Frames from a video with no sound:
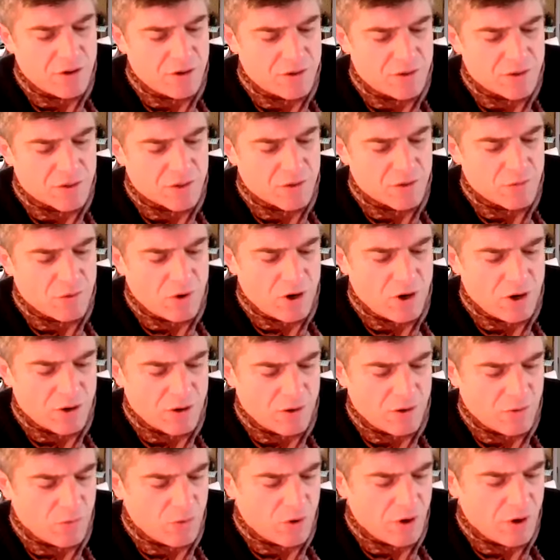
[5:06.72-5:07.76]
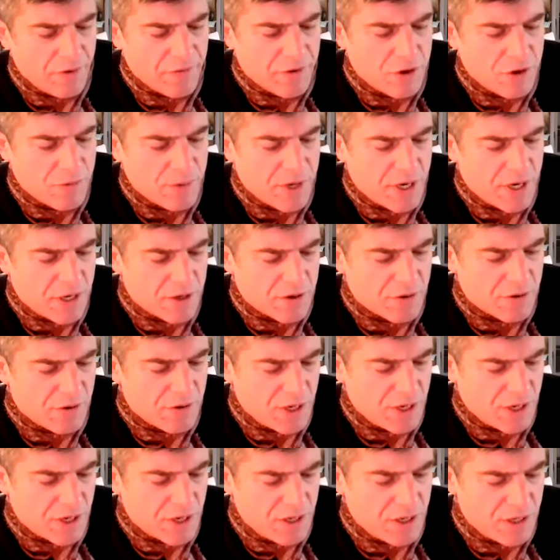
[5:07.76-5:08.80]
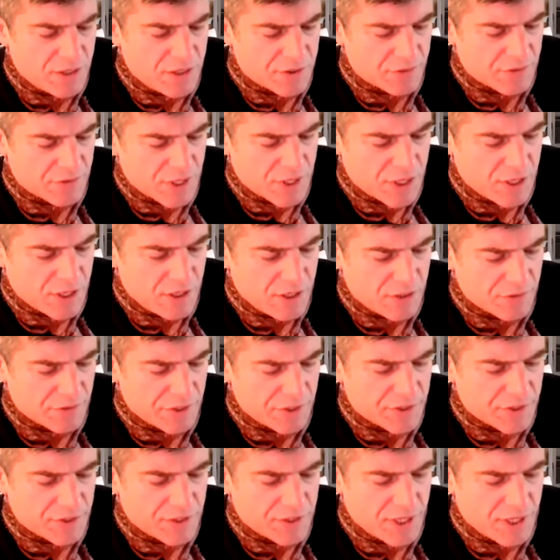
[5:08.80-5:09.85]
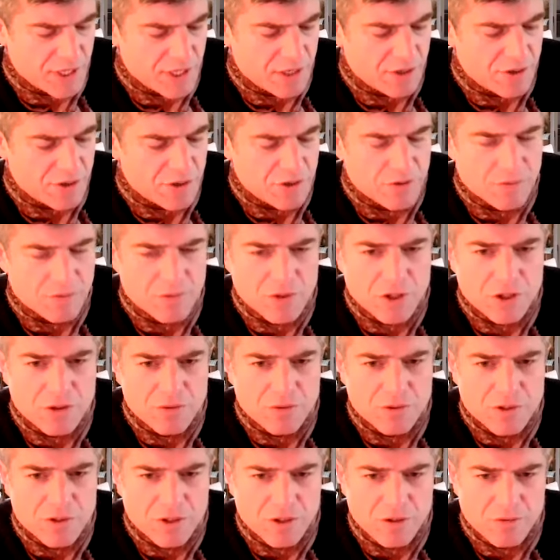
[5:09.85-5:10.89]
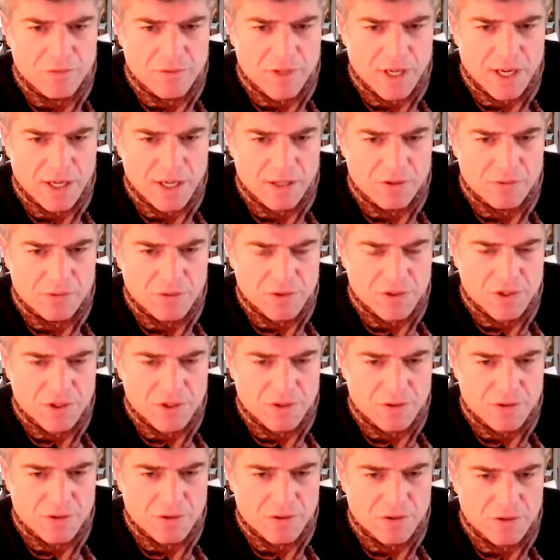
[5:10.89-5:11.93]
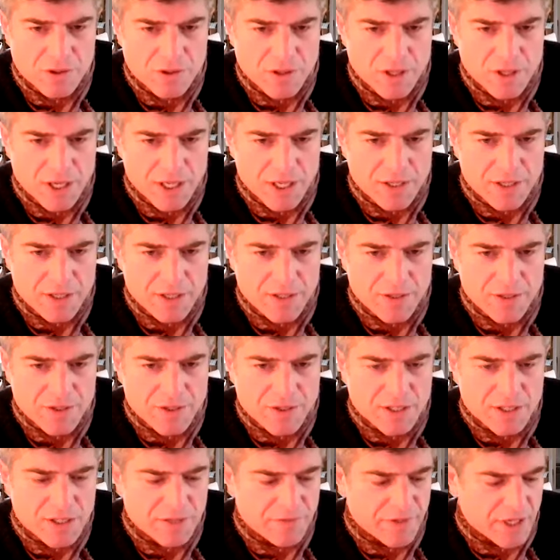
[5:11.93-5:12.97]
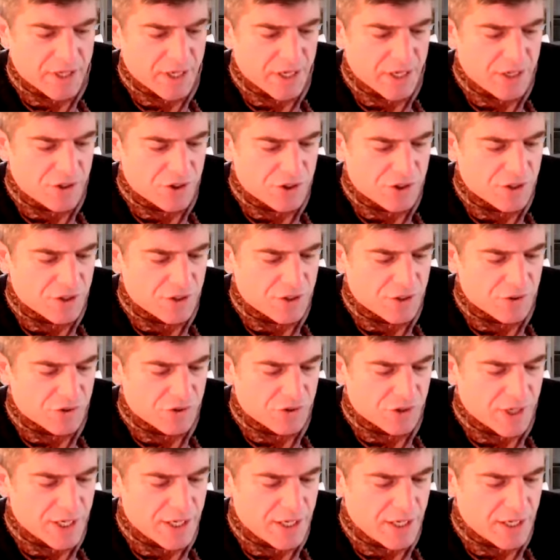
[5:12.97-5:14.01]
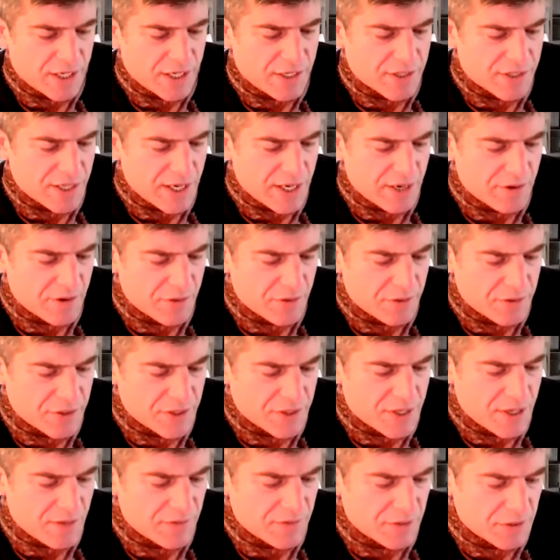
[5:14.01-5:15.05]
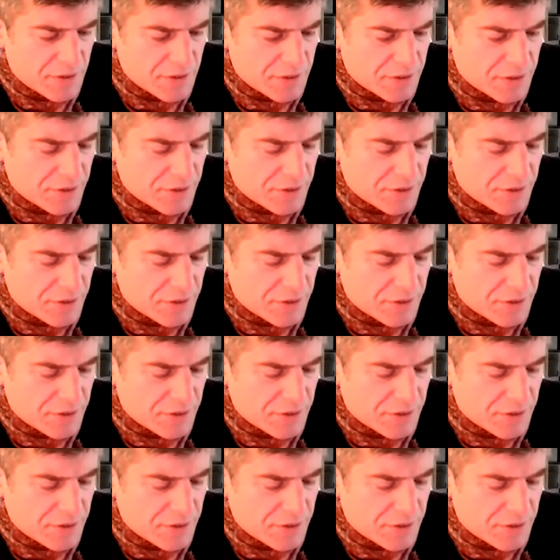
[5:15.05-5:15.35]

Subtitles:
could, so what have you been doing in this regard recently? I know you've done also like a certification and training in tarot and stuff.